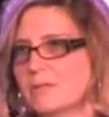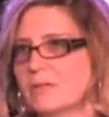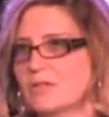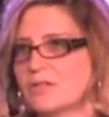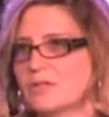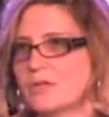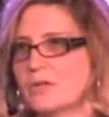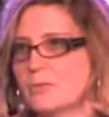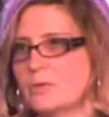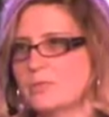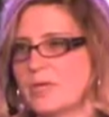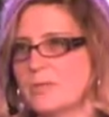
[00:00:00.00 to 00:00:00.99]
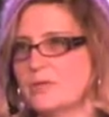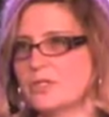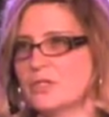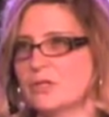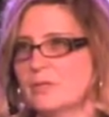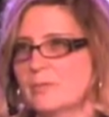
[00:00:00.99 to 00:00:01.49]
They're stored at room
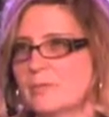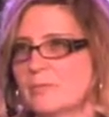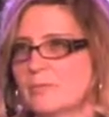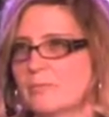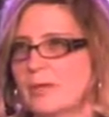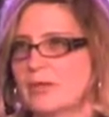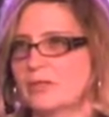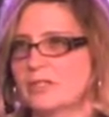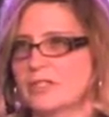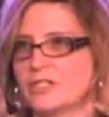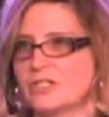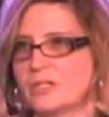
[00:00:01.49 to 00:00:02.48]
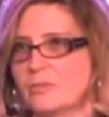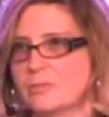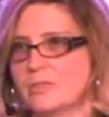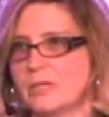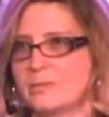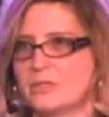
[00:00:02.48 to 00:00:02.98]
temperature. They're bottle conditioned at
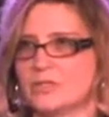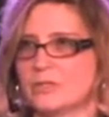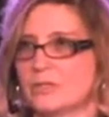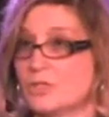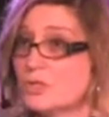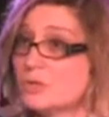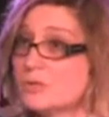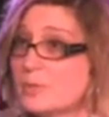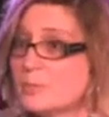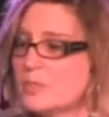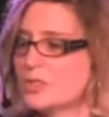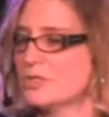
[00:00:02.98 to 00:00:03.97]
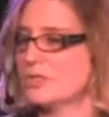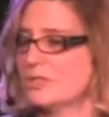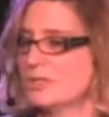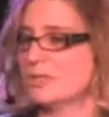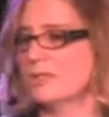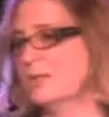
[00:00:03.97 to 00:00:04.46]
room temperature, controlled
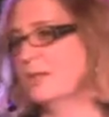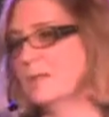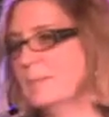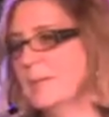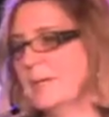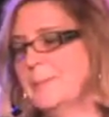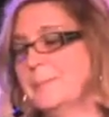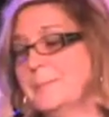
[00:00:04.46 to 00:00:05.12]
temperatures. But